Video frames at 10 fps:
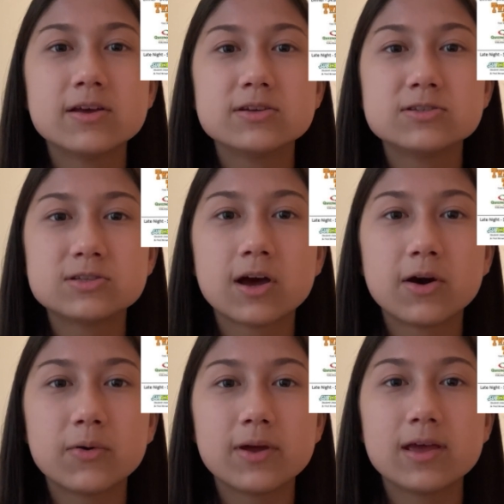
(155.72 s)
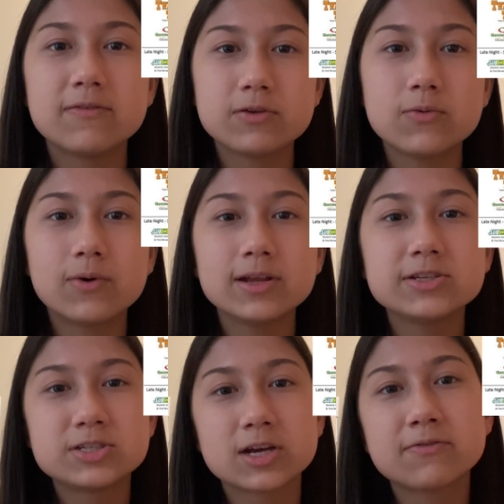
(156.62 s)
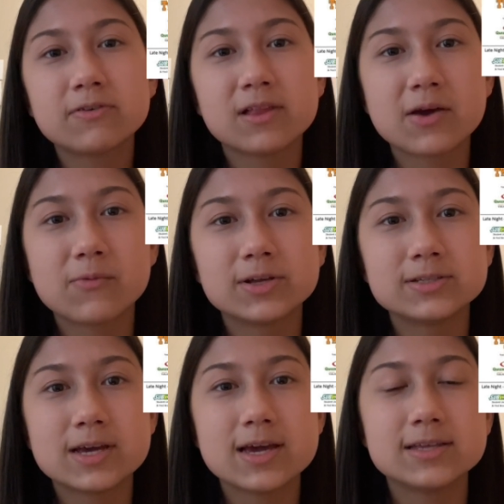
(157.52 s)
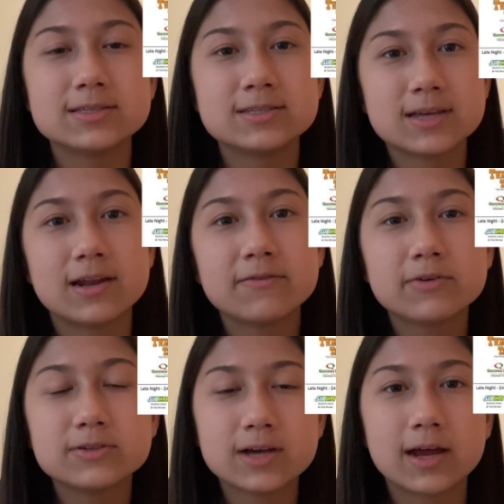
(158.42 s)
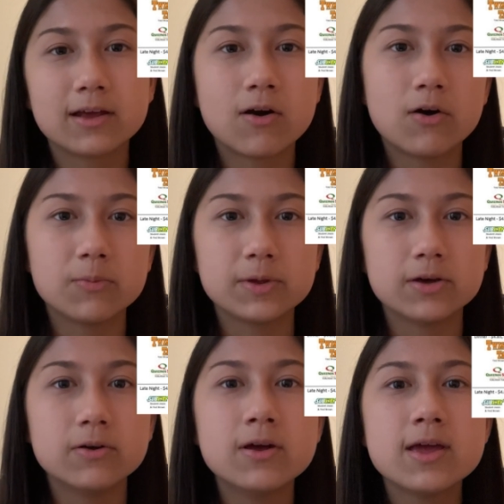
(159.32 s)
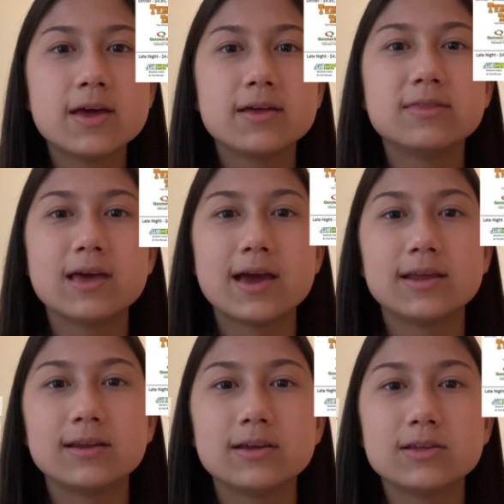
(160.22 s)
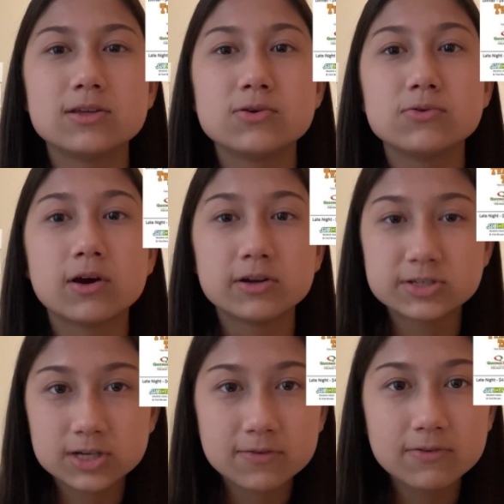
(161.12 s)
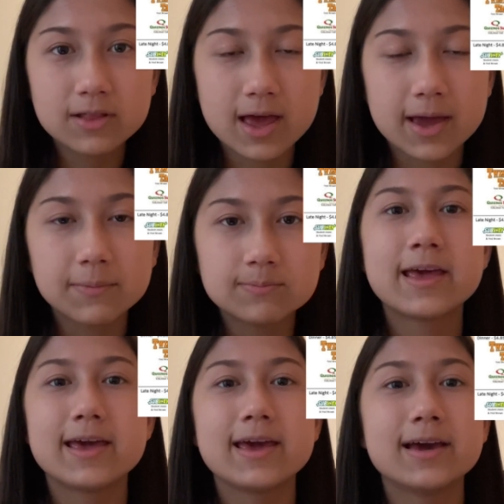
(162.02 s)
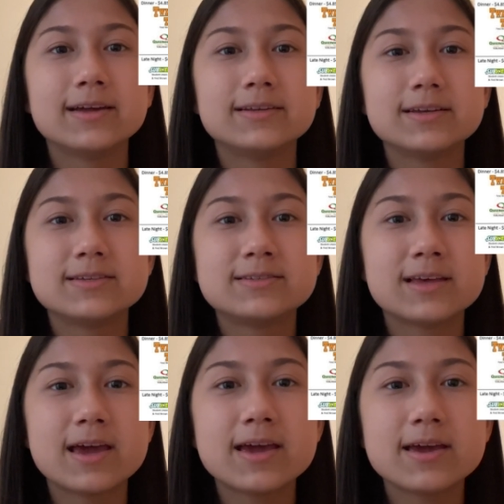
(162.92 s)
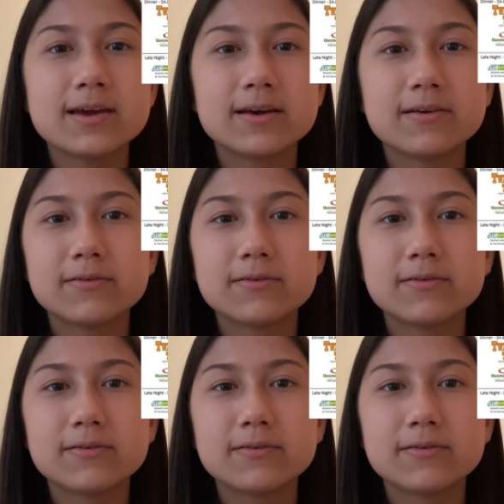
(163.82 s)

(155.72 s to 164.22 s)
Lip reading: So if you wanted Chick-fil-A one day instead of your dining hall meal, then you go to Chick-fil-A and say